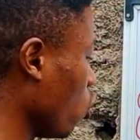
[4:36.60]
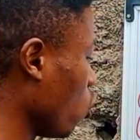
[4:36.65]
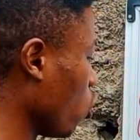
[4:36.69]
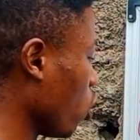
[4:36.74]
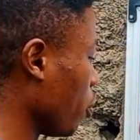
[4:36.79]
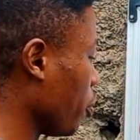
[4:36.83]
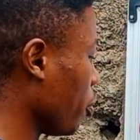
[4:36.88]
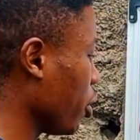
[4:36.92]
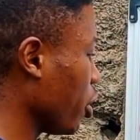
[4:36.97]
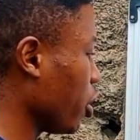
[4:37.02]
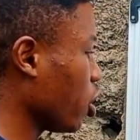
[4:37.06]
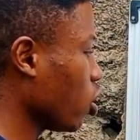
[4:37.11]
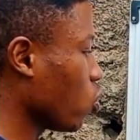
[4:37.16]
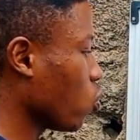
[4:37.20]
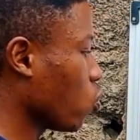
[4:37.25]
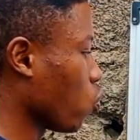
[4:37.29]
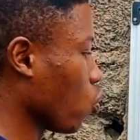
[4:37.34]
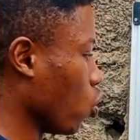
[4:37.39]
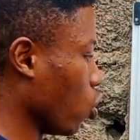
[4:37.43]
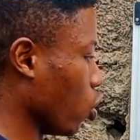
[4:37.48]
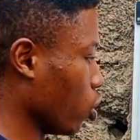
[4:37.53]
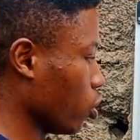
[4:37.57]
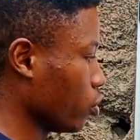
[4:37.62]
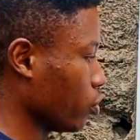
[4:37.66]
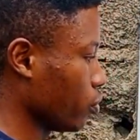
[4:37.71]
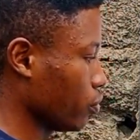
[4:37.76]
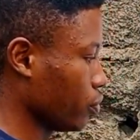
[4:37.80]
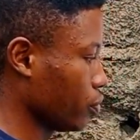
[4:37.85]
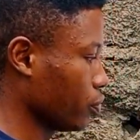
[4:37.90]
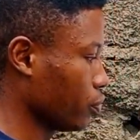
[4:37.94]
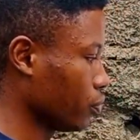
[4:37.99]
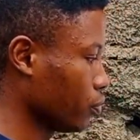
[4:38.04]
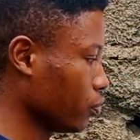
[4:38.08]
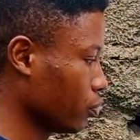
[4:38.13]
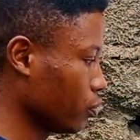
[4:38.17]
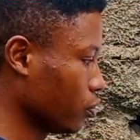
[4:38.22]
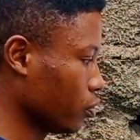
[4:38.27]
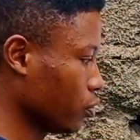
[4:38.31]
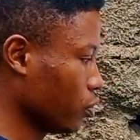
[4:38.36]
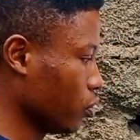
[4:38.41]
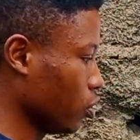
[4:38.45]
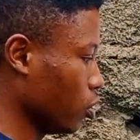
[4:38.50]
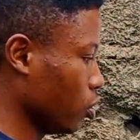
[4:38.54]
will be equal
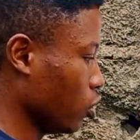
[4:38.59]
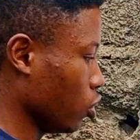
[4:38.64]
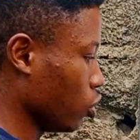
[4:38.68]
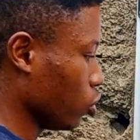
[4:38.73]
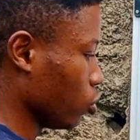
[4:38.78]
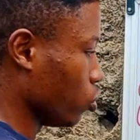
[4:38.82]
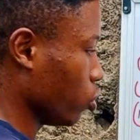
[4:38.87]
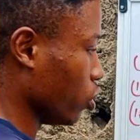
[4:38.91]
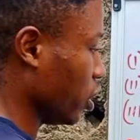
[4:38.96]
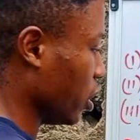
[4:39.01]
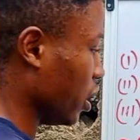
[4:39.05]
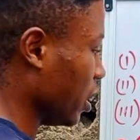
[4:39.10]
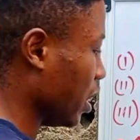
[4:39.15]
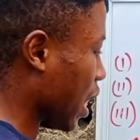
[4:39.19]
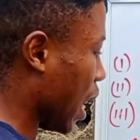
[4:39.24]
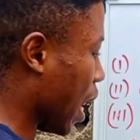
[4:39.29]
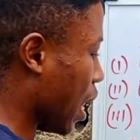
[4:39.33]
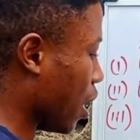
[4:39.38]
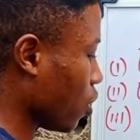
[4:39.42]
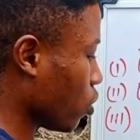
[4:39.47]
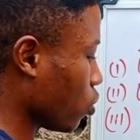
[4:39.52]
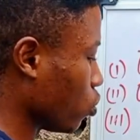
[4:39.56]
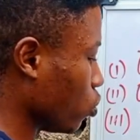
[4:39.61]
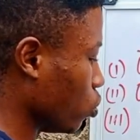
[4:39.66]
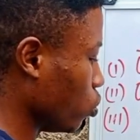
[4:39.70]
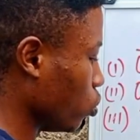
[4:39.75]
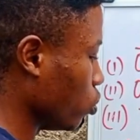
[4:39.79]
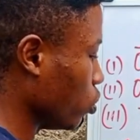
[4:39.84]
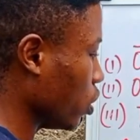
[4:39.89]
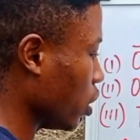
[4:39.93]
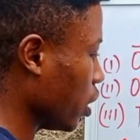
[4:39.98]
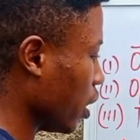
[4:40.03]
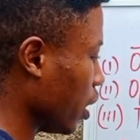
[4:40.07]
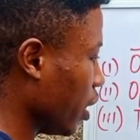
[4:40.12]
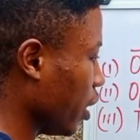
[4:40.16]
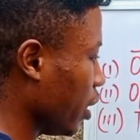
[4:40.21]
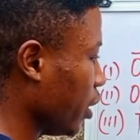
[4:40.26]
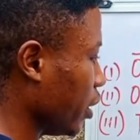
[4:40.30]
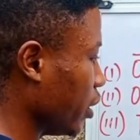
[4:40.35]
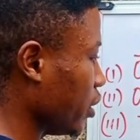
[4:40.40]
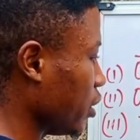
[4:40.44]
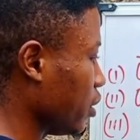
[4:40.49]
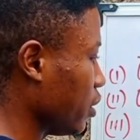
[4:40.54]
to the angle
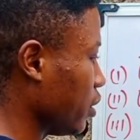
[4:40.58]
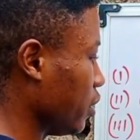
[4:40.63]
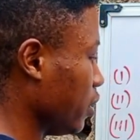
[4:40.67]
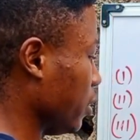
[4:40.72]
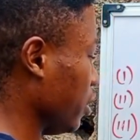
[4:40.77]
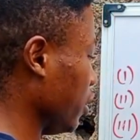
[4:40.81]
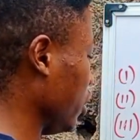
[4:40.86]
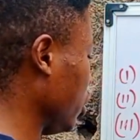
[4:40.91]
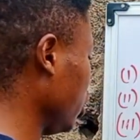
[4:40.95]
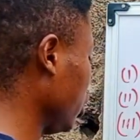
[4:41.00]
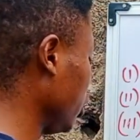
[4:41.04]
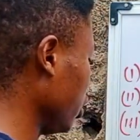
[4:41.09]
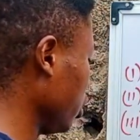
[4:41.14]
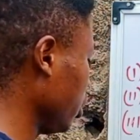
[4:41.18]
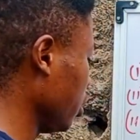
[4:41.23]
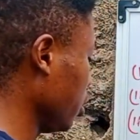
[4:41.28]
AC